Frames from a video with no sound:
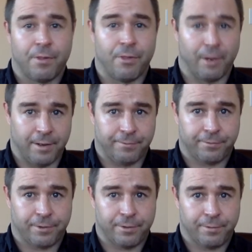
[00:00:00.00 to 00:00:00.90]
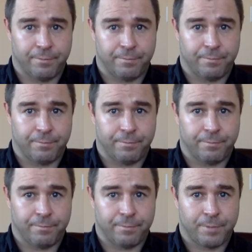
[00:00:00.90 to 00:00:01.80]
the lift,
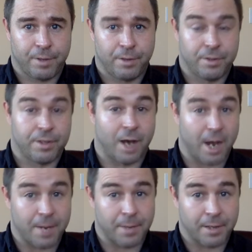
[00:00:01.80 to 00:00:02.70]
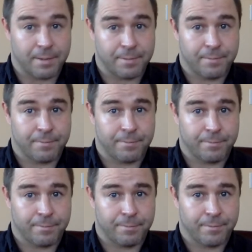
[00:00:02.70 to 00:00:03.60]
timing,
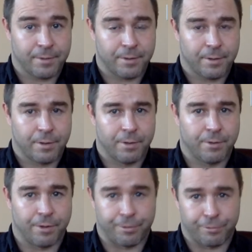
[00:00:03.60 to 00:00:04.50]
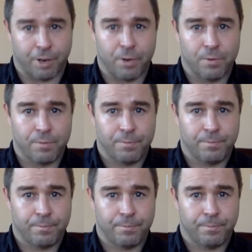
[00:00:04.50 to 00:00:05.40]
the throw,
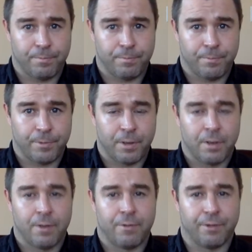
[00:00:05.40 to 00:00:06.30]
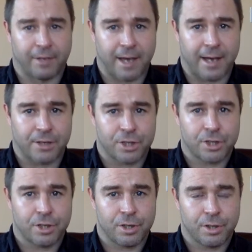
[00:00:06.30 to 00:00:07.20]
the
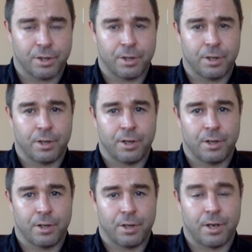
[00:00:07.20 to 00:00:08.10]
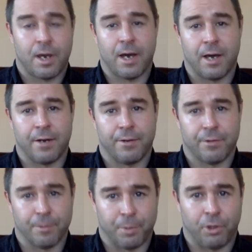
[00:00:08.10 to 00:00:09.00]
catch, and
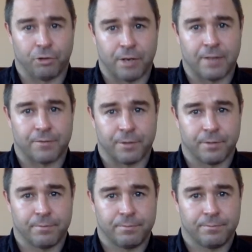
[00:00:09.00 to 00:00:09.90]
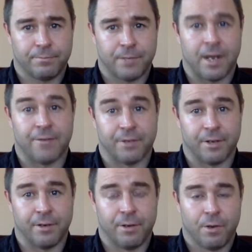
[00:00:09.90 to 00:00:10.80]
the ball transfer. As
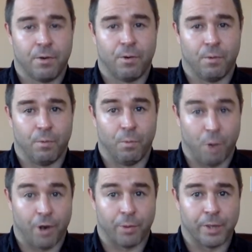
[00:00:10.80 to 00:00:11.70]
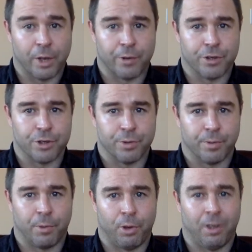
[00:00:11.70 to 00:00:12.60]
in, what are we going to do with the
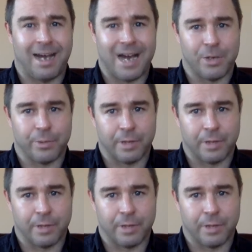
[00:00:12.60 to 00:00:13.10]
ball? How do we